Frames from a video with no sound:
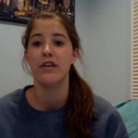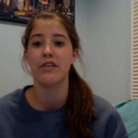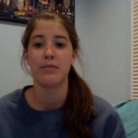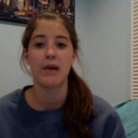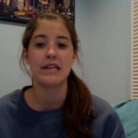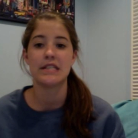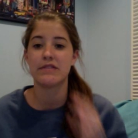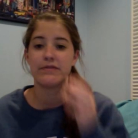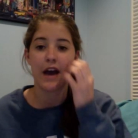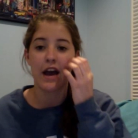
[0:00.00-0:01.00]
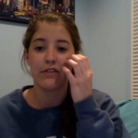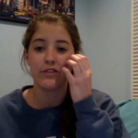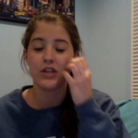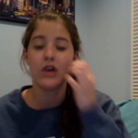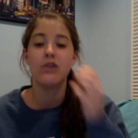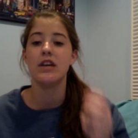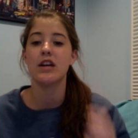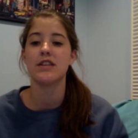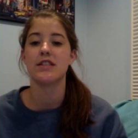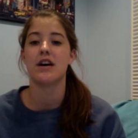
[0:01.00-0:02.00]
for the past 5 or so
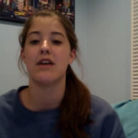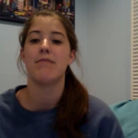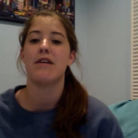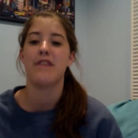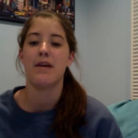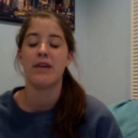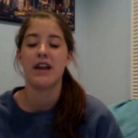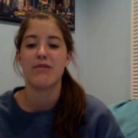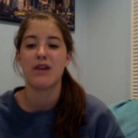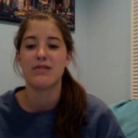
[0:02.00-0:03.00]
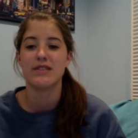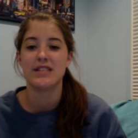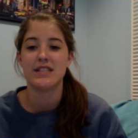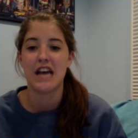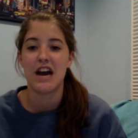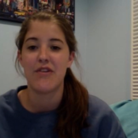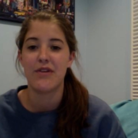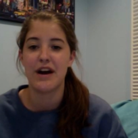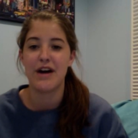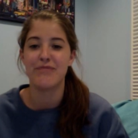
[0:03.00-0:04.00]
years, my family and I would always sit
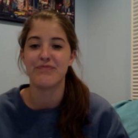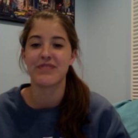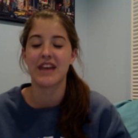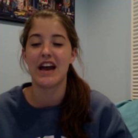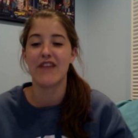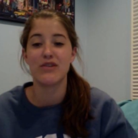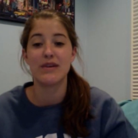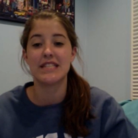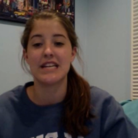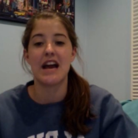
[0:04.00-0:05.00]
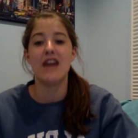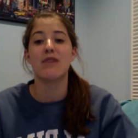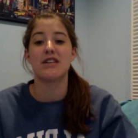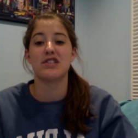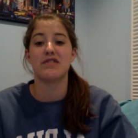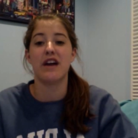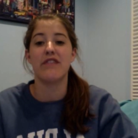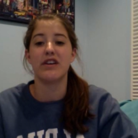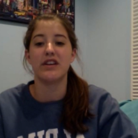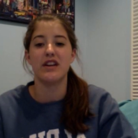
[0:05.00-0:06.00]
down every Wednesday night and watch
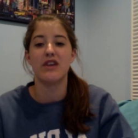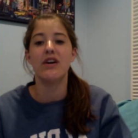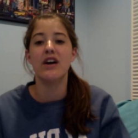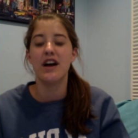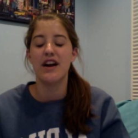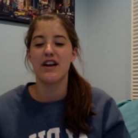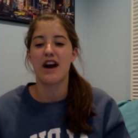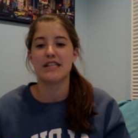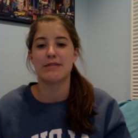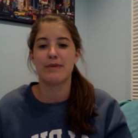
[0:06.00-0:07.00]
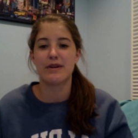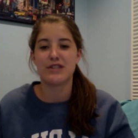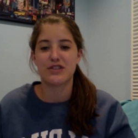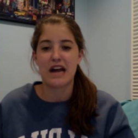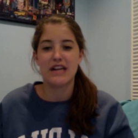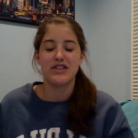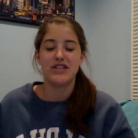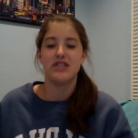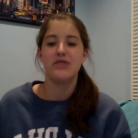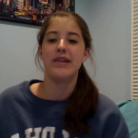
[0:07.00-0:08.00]
Survivor, you know, gossip about
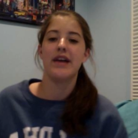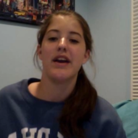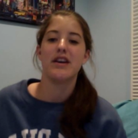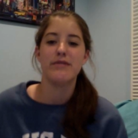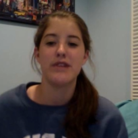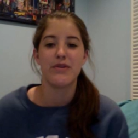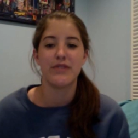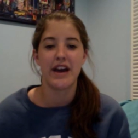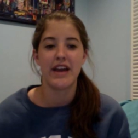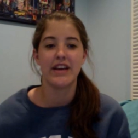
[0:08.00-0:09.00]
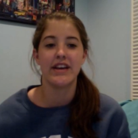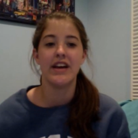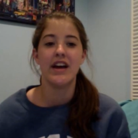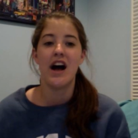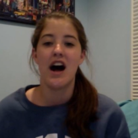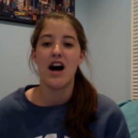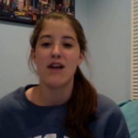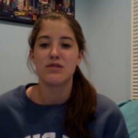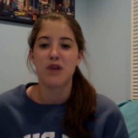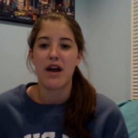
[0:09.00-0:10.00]
strategies, who we like, who we don't like.
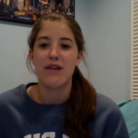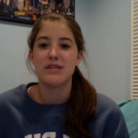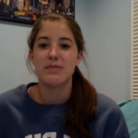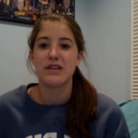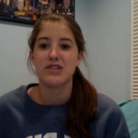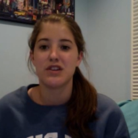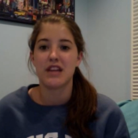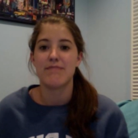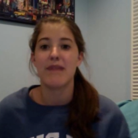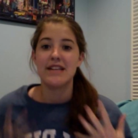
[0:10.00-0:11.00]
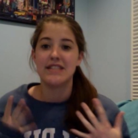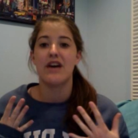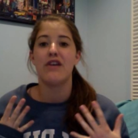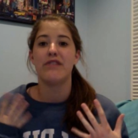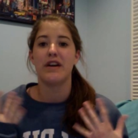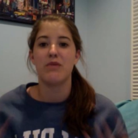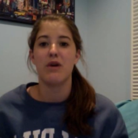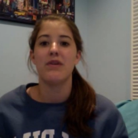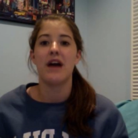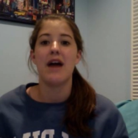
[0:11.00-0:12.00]
So I always pictured, like, myself, like,
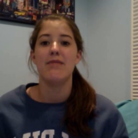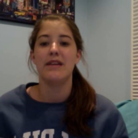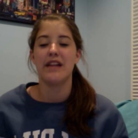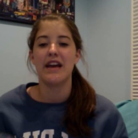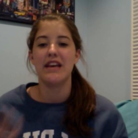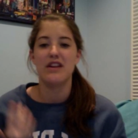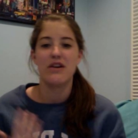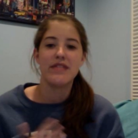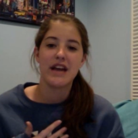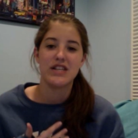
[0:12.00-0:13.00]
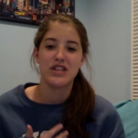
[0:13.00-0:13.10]
what would I be like, you know, in that